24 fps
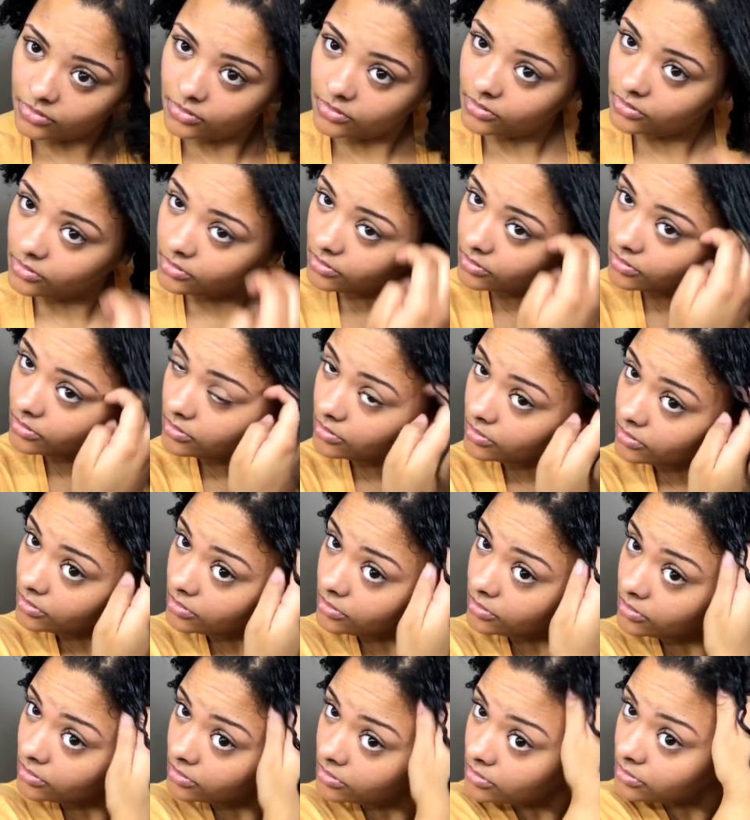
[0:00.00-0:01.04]
So I think that's what I'm
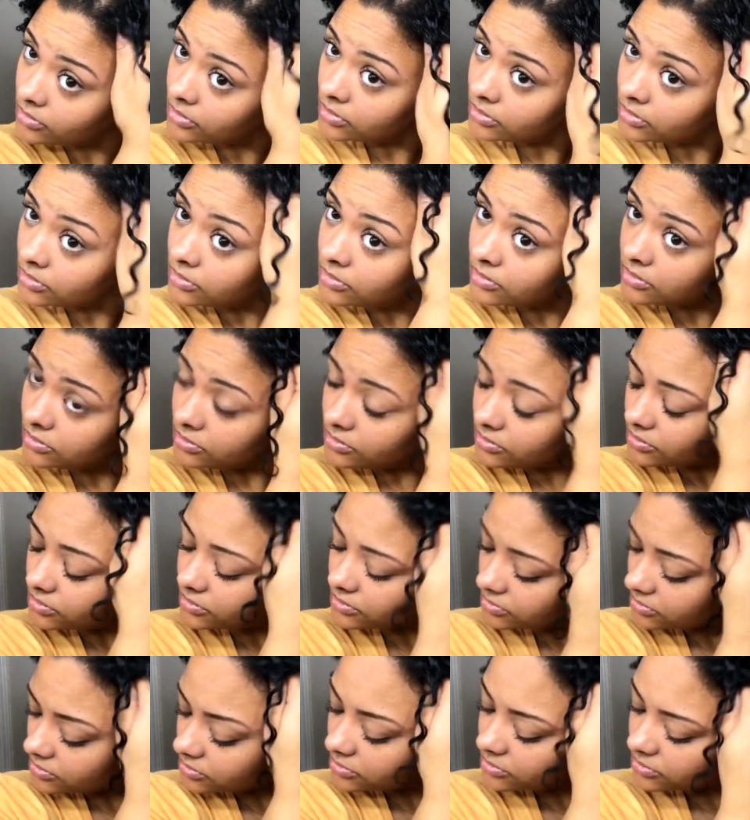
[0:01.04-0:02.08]
going to start doing now
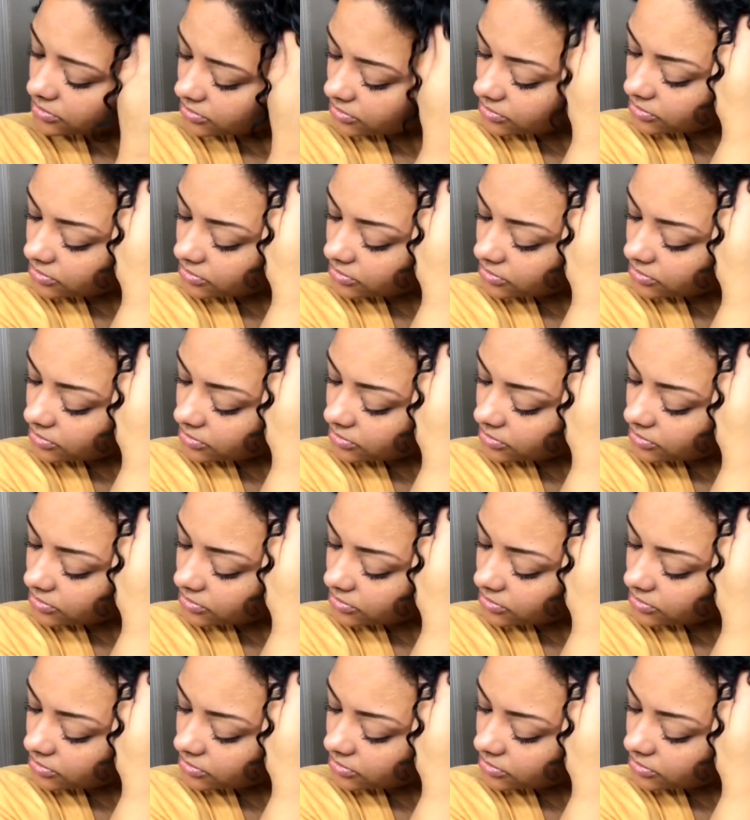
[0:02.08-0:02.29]
because this